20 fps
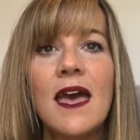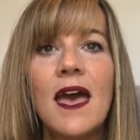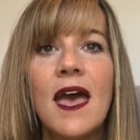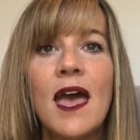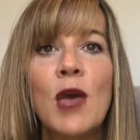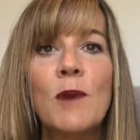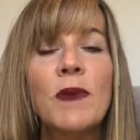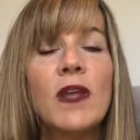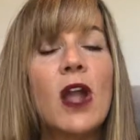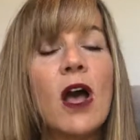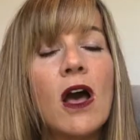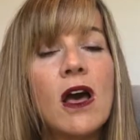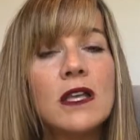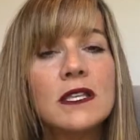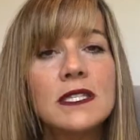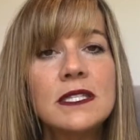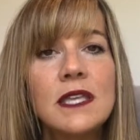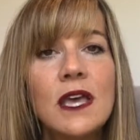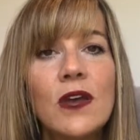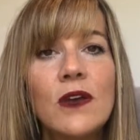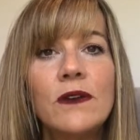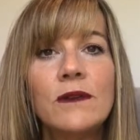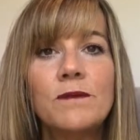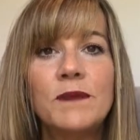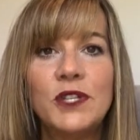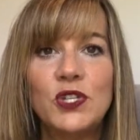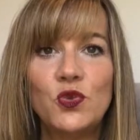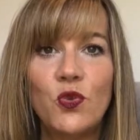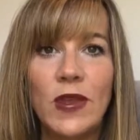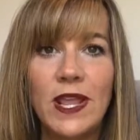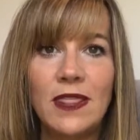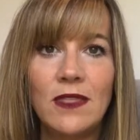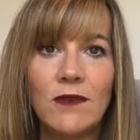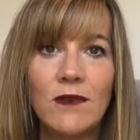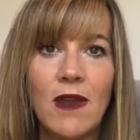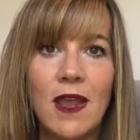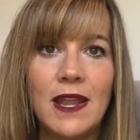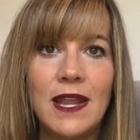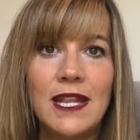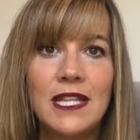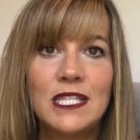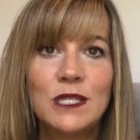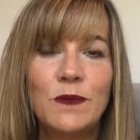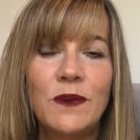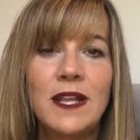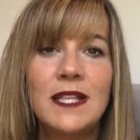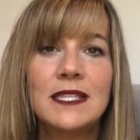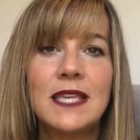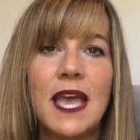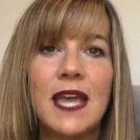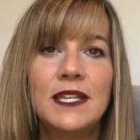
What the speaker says: But also between the writing sprints,